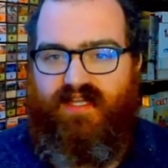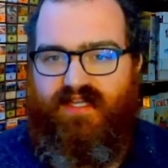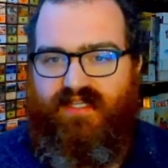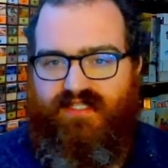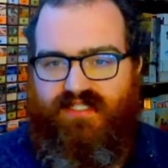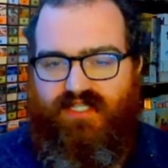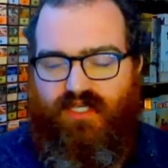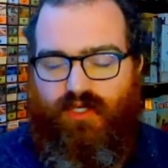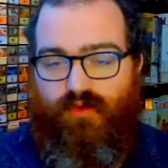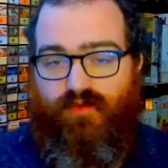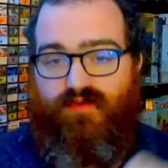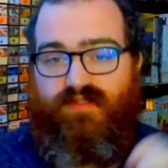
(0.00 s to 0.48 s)

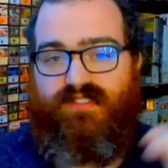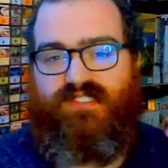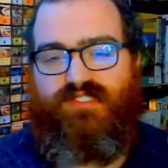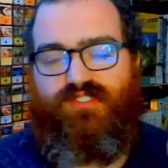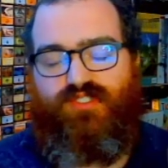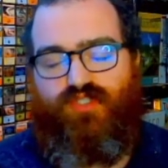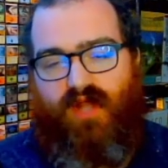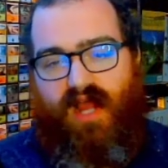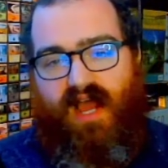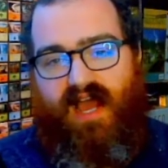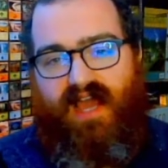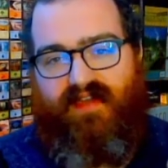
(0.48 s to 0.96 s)
to
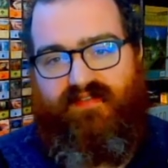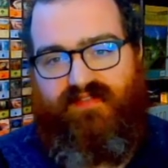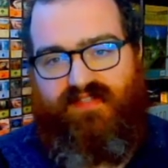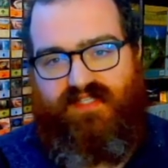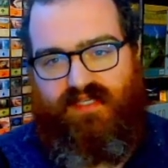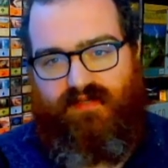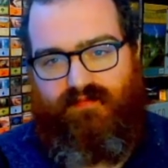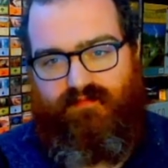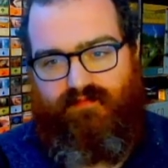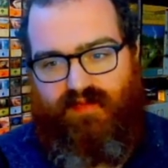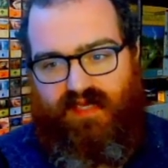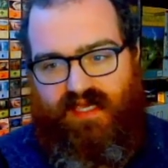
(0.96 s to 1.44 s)
strive
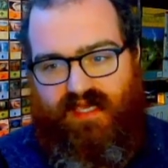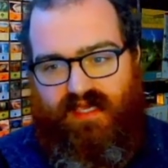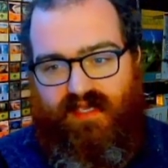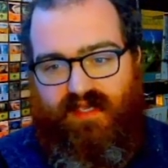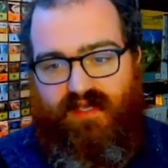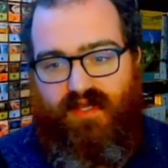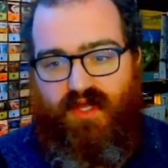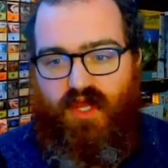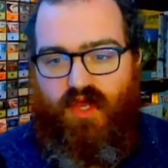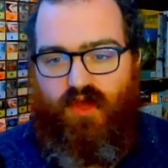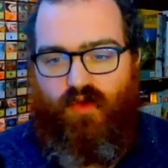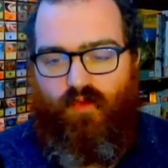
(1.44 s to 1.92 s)
to be,
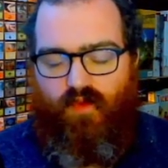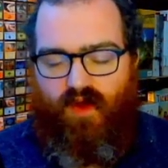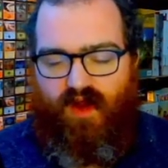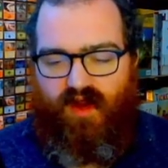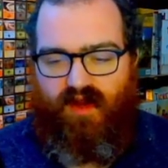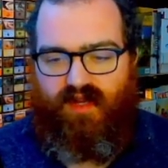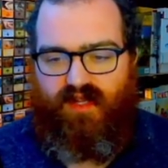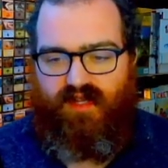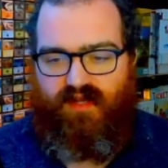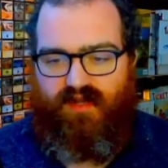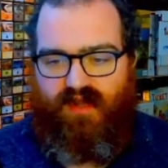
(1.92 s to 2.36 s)
where,